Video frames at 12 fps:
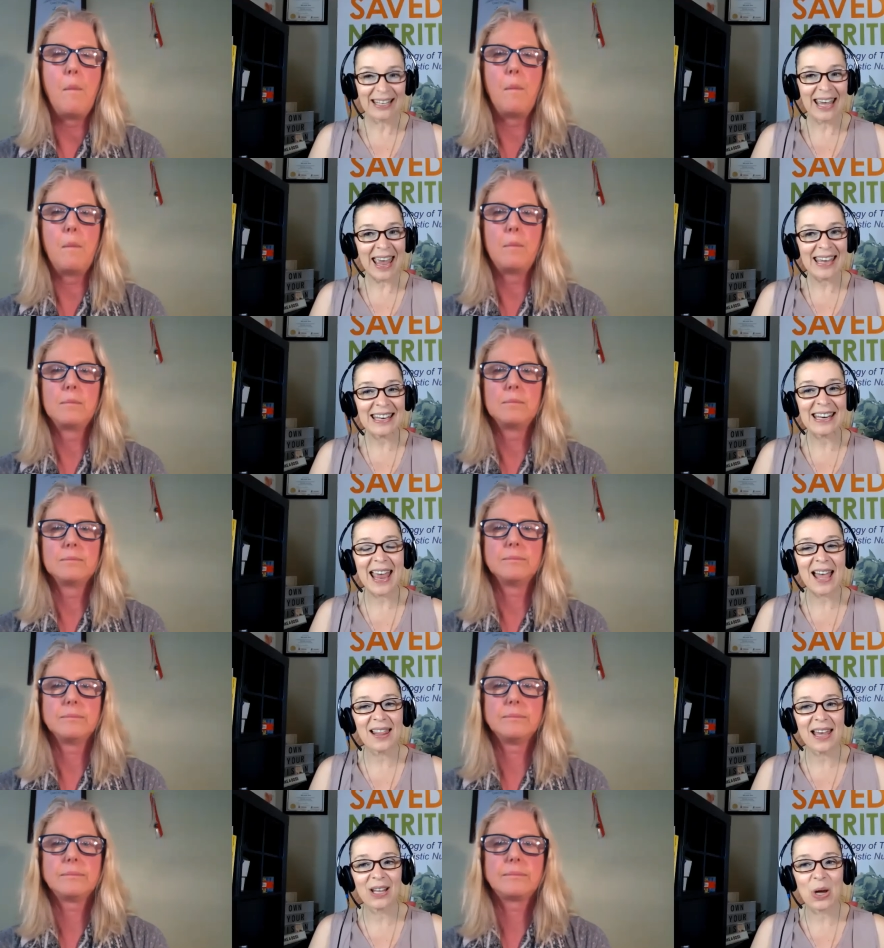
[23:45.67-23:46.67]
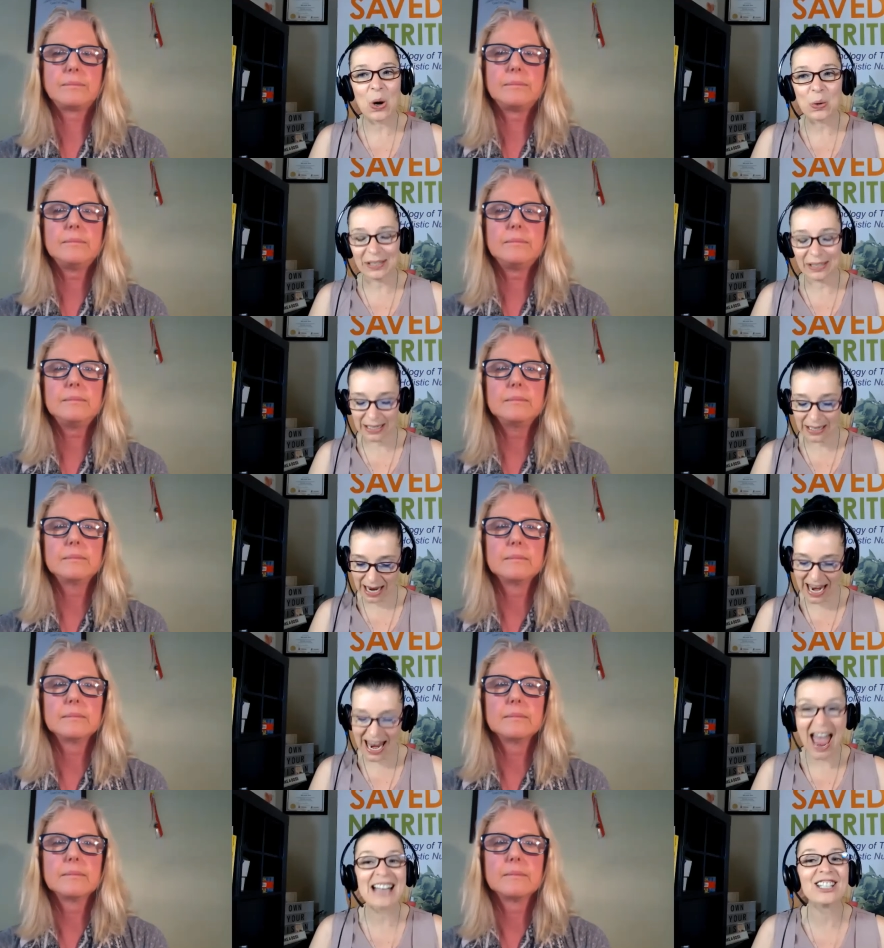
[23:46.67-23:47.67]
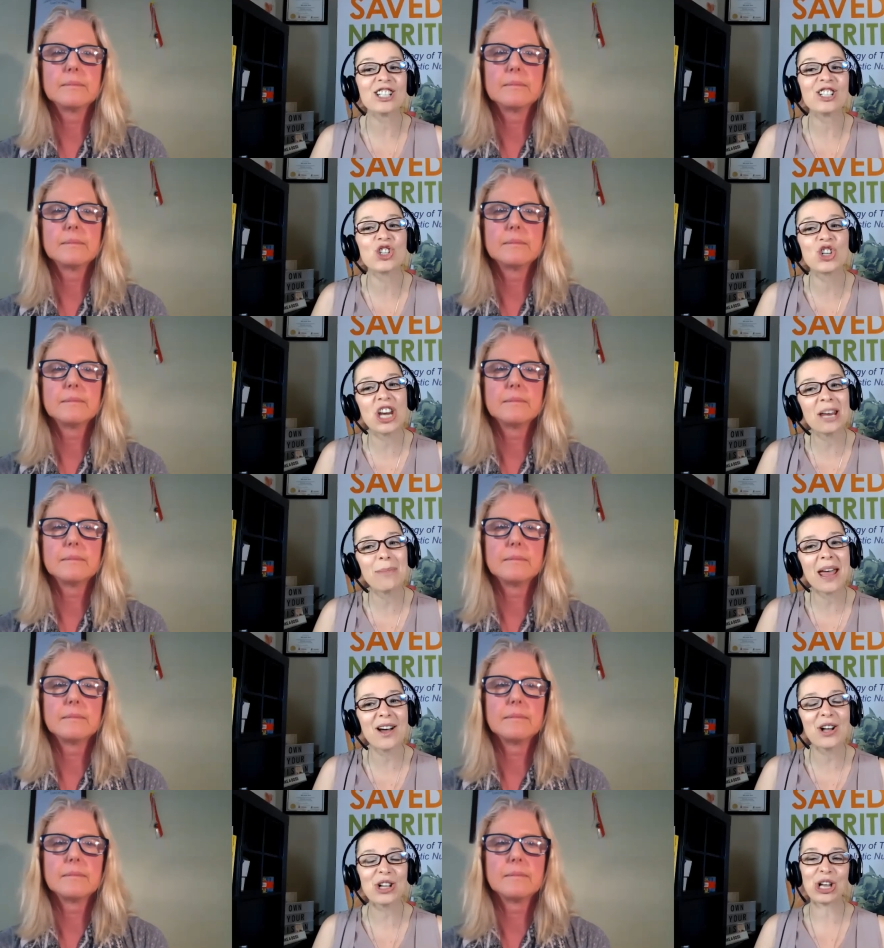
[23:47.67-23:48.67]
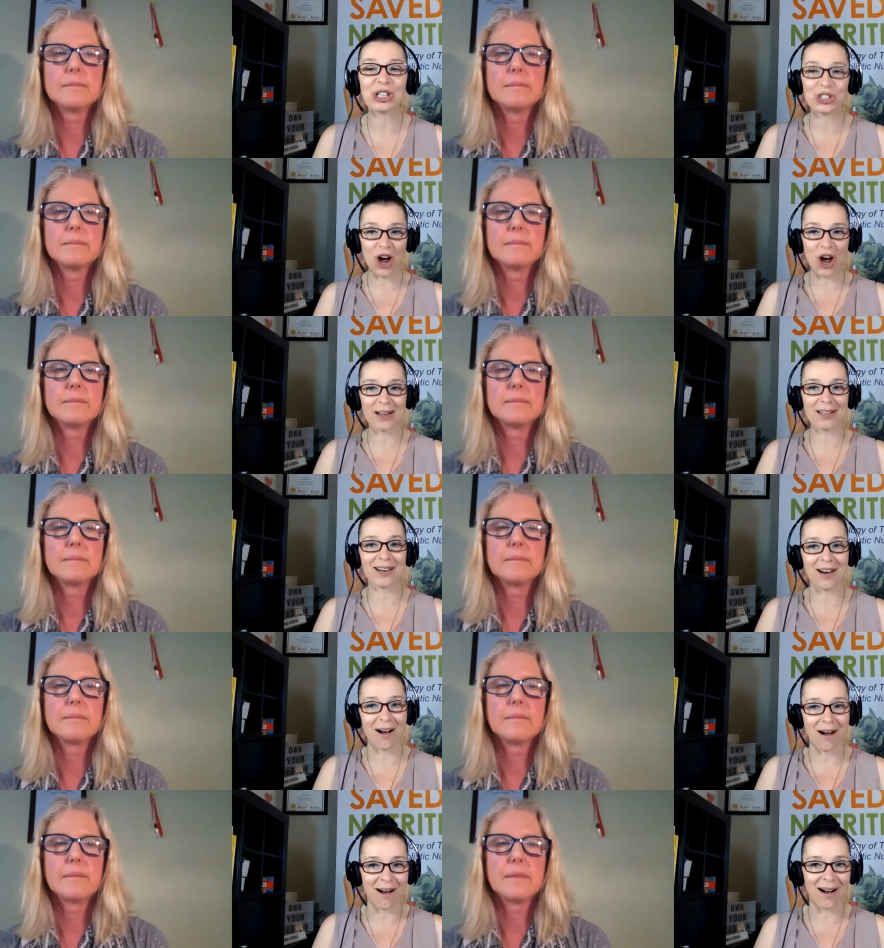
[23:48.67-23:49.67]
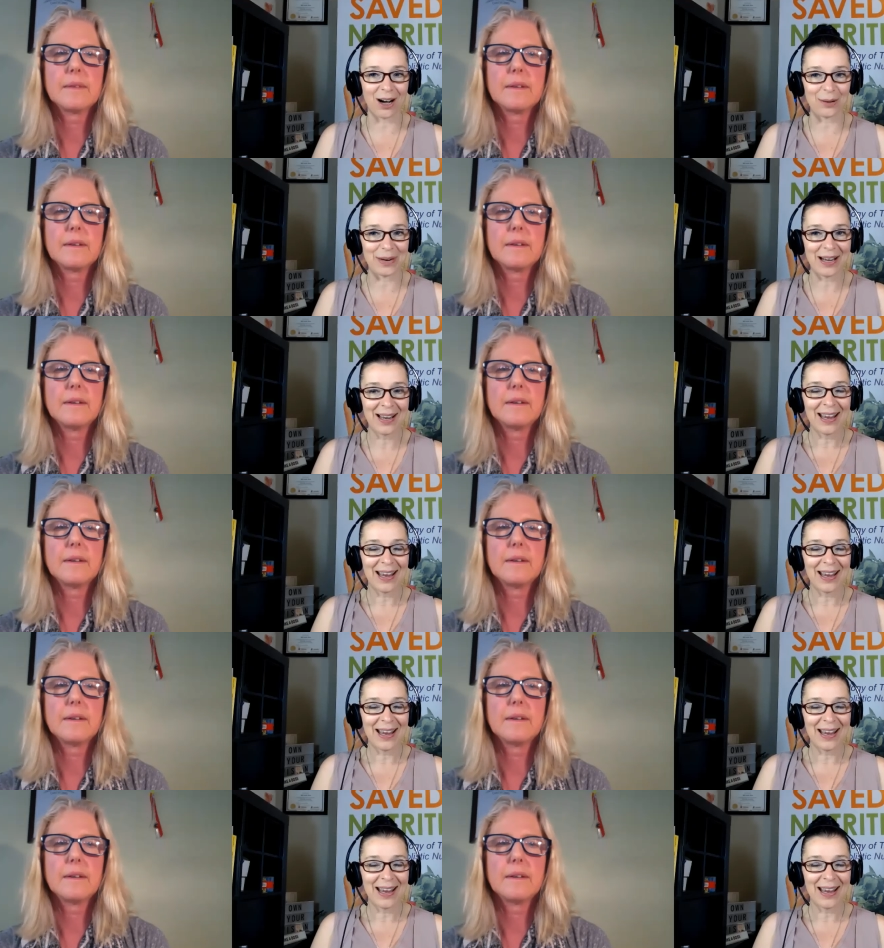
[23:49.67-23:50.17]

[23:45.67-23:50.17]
Speaker 1: K E L L O C K at gmail.com.